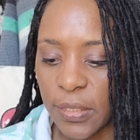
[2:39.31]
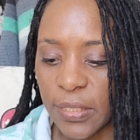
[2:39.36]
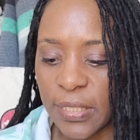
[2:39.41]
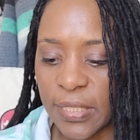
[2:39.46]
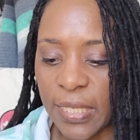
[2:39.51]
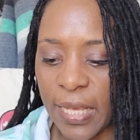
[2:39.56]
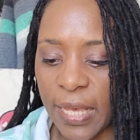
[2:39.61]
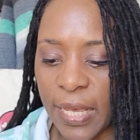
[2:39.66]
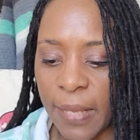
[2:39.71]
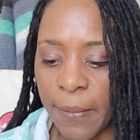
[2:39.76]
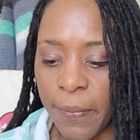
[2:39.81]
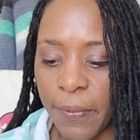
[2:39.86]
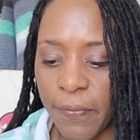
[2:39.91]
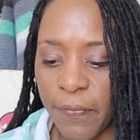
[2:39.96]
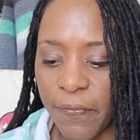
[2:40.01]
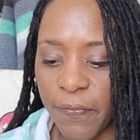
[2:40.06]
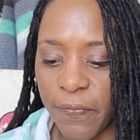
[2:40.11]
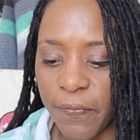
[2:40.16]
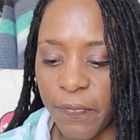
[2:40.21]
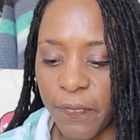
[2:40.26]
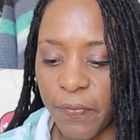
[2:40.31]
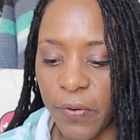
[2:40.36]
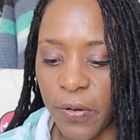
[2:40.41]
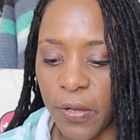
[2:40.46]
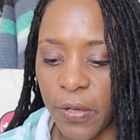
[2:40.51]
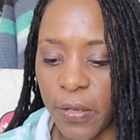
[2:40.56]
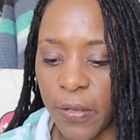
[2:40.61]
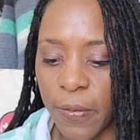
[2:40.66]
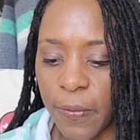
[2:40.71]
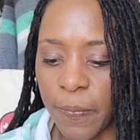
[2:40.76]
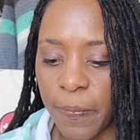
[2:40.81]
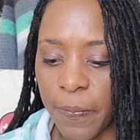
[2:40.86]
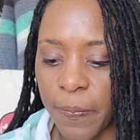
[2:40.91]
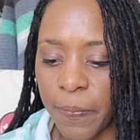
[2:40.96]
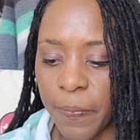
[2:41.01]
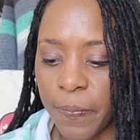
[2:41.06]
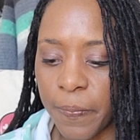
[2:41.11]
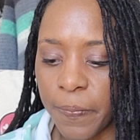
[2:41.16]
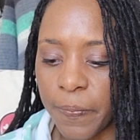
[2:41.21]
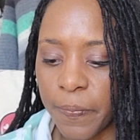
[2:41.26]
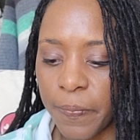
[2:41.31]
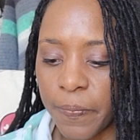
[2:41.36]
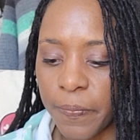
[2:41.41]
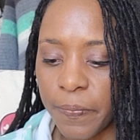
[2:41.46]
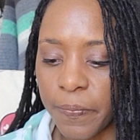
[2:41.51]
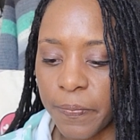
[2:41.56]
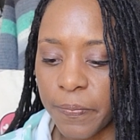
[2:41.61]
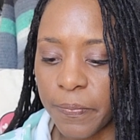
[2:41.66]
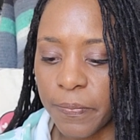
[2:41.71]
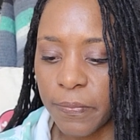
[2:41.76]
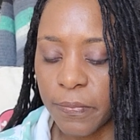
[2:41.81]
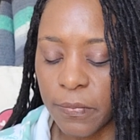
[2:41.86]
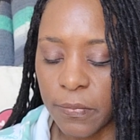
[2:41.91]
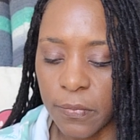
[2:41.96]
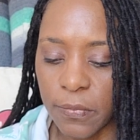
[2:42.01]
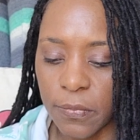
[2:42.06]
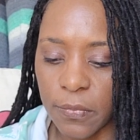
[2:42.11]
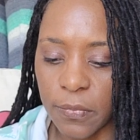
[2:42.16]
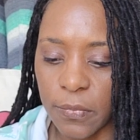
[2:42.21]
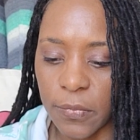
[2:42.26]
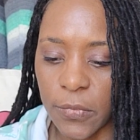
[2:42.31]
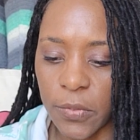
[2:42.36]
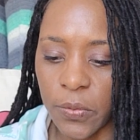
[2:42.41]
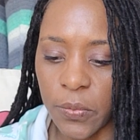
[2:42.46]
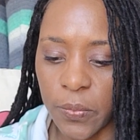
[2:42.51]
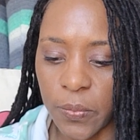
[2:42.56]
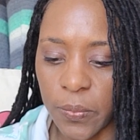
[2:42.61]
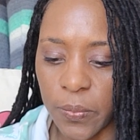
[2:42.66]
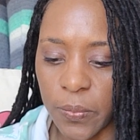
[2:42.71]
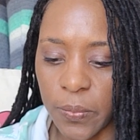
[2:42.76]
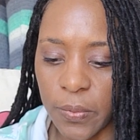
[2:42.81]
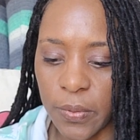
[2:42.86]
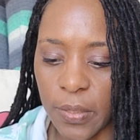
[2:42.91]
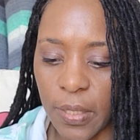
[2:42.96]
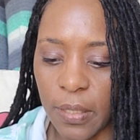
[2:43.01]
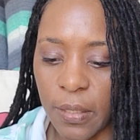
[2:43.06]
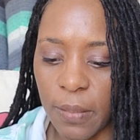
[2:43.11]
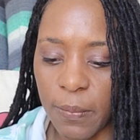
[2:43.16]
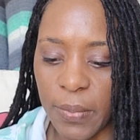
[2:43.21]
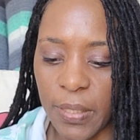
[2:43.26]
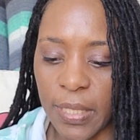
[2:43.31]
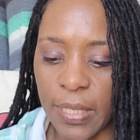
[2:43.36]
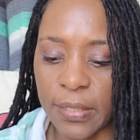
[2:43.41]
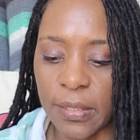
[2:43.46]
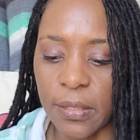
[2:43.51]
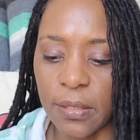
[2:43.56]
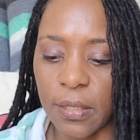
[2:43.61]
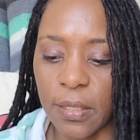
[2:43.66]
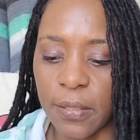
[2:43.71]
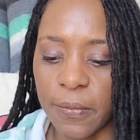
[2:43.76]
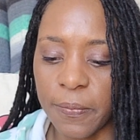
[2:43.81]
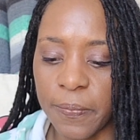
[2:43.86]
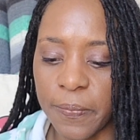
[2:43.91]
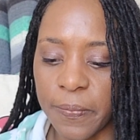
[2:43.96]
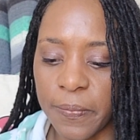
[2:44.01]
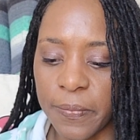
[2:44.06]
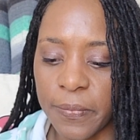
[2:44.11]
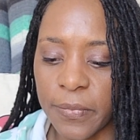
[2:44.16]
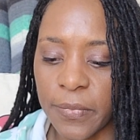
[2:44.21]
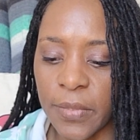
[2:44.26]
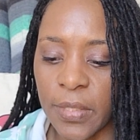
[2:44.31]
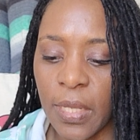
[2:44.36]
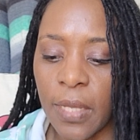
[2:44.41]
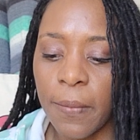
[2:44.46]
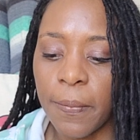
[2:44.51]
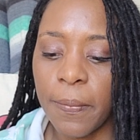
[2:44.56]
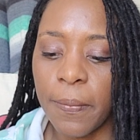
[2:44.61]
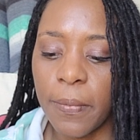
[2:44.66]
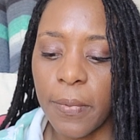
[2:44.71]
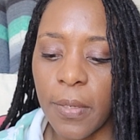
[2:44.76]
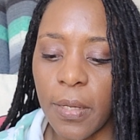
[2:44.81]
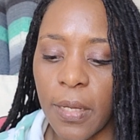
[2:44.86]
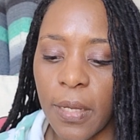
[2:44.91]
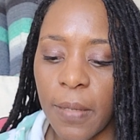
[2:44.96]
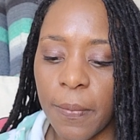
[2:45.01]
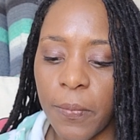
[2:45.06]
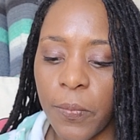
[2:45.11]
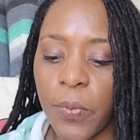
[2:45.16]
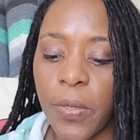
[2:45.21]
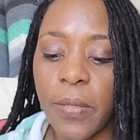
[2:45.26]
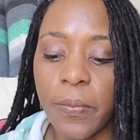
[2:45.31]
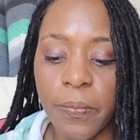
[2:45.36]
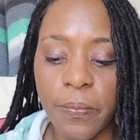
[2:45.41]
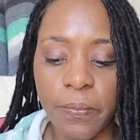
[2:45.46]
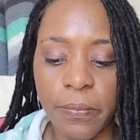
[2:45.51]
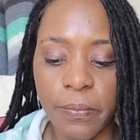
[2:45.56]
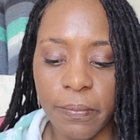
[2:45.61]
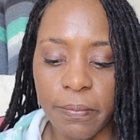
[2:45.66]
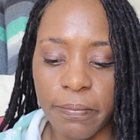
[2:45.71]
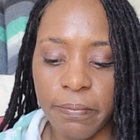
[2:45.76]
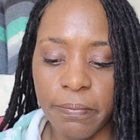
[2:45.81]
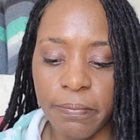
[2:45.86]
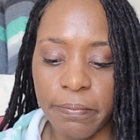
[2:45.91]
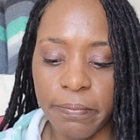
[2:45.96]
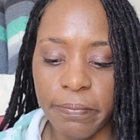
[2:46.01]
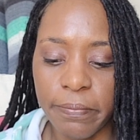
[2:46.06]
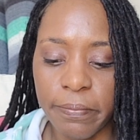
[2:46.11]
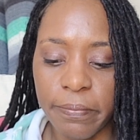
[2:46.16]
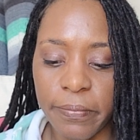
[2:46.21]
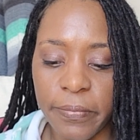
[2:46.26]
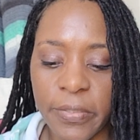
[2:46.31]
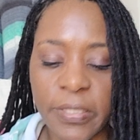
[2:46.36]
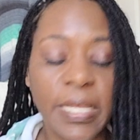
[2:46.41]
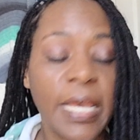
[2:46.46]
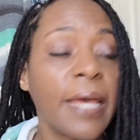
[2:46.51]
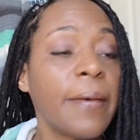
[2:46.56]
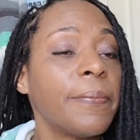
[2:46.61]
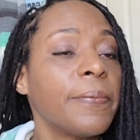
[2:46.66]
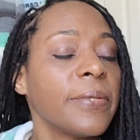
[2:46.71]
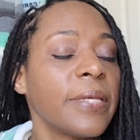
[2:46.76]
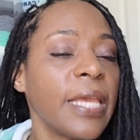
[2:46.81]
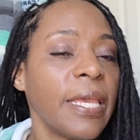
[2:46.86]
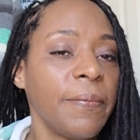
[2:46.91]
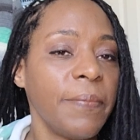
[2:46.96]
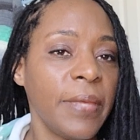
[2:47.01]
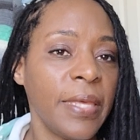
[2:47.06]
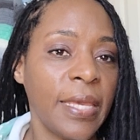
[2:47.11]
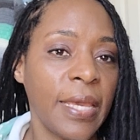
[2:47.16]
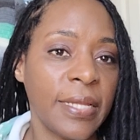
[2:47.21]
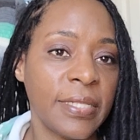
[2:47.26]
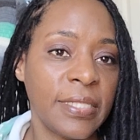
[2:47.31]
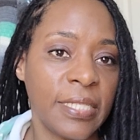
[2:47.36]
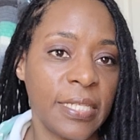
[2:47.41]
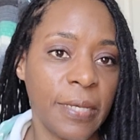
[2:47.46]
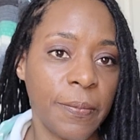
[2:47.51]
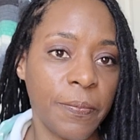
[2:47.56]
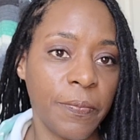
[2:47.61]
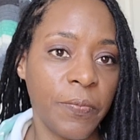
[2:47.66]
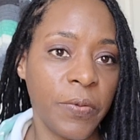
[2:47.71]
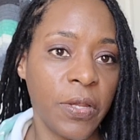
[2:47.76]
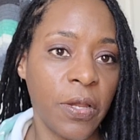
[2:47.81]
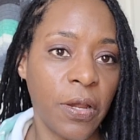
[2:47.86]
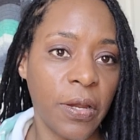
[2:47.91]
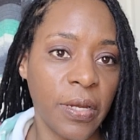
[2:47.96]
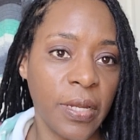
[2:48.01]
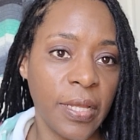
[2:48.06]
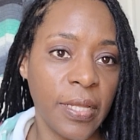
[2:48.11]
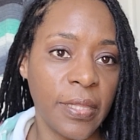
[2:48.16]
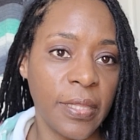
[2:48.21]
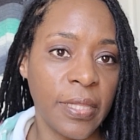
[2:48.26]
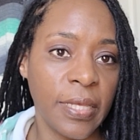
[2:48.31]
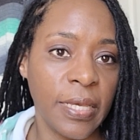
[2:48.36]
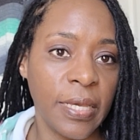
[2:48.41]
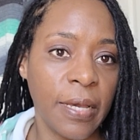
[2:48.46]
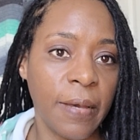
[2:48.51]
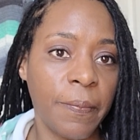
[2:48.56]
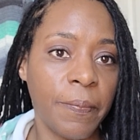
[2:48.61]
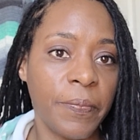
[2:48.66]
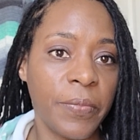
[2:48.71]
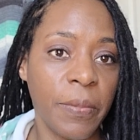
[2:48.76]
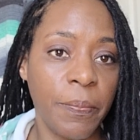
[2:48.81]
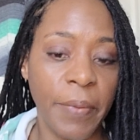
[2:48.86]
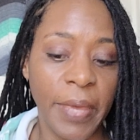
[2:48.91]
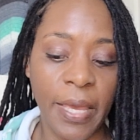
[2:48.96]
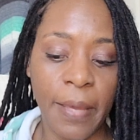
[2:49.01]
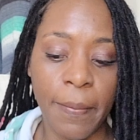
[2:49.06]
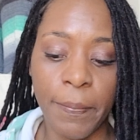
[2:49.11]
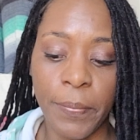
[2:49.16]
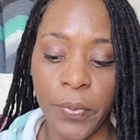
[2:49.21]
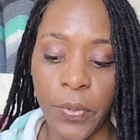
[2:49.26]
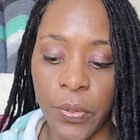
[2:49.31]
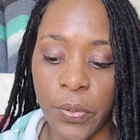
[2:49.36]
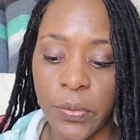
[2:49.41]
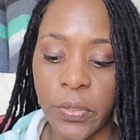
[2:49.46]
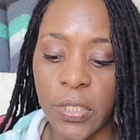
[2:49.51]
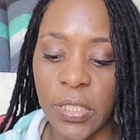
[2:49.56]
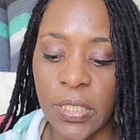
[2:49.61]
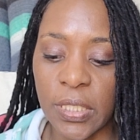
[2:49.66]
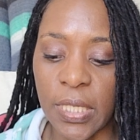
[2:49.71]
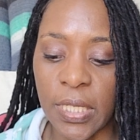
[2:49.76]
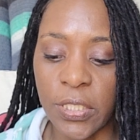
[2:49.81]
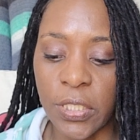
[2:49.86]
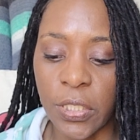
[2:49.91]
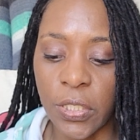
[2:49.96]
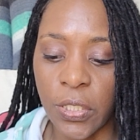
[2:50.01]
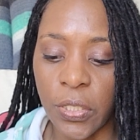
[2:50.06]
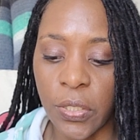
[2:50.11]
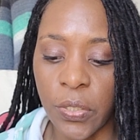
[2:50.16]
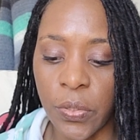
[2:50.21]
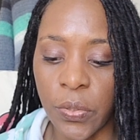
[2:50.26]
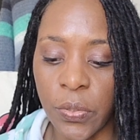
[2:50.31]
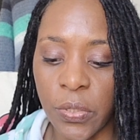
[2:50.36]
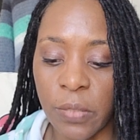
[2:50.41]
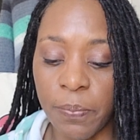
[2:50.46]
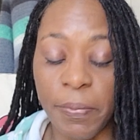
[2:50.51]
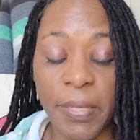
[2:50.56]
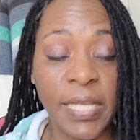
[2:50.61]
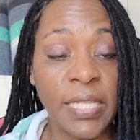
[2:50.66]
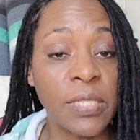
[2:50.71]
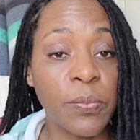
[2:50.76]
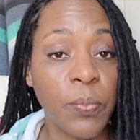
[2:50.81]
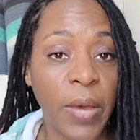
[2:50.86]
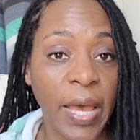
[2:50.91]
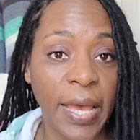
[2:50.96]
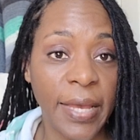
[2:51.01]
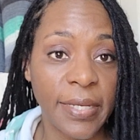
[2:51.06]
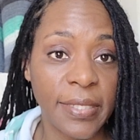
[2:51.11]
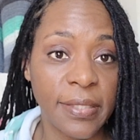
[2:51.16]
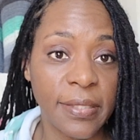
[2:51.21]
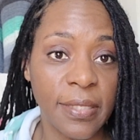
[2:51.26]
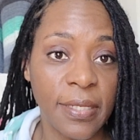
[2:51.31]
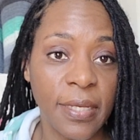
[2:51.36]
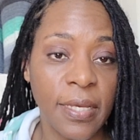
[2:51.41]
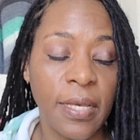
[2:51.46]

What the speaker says: Deb from, ooh, I don't have my glasses on. Well, Deb gave me a tip regarding the bamboo. She said to use beeswax.